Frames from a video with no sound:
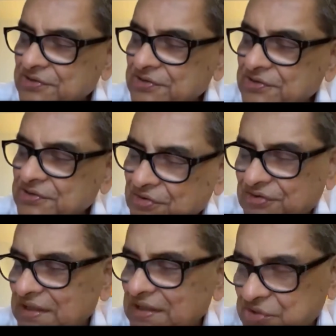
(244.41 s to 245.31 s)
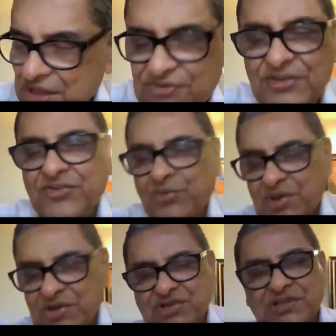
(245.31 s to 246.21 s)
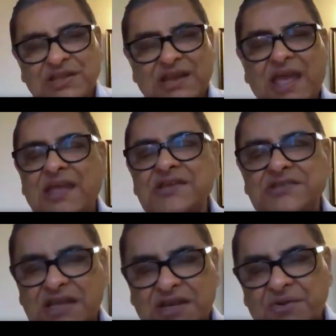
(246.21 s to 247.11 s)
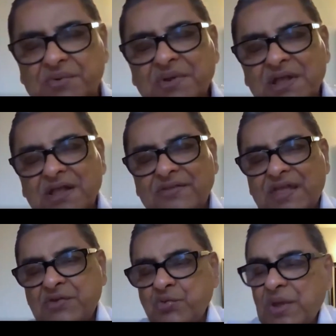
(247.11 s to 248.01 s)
And it is interesting that you raise this question, that I can tell you